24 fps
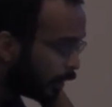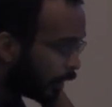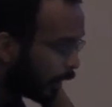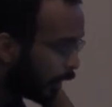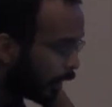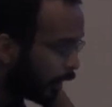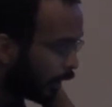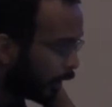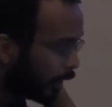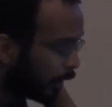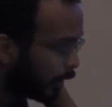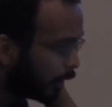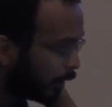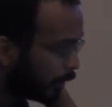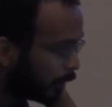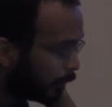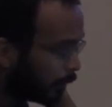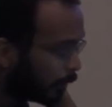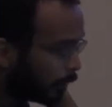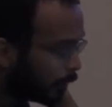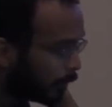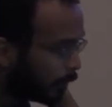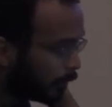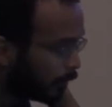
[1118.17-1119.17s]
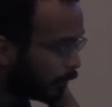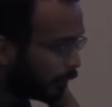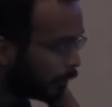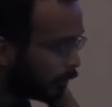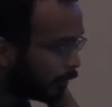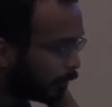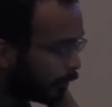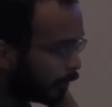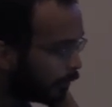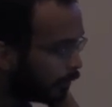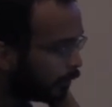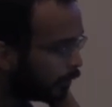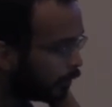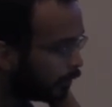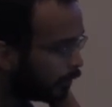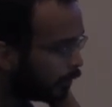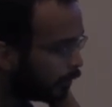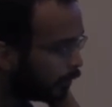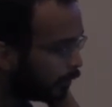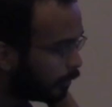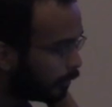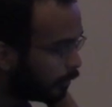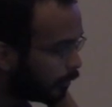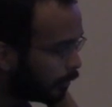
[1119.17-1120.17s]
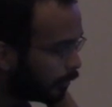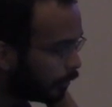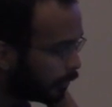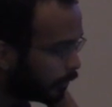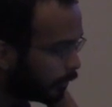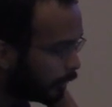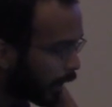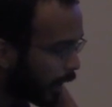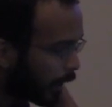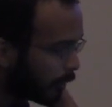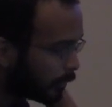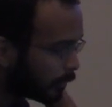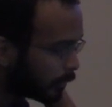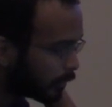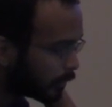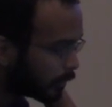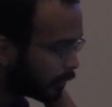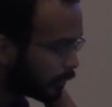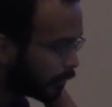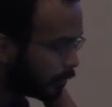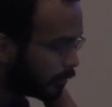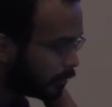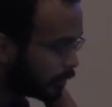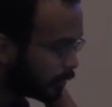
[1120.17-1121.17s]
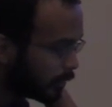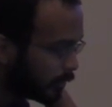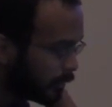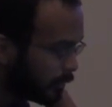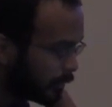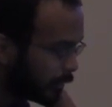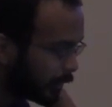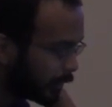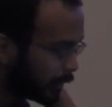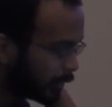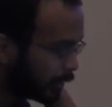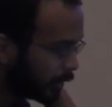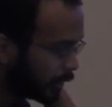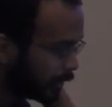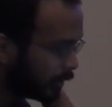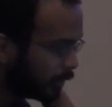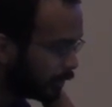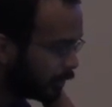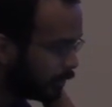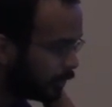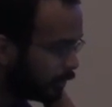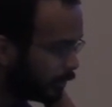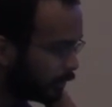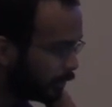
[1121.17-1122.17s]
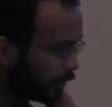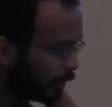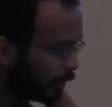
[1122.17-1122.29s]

um, nominal closed loop voltage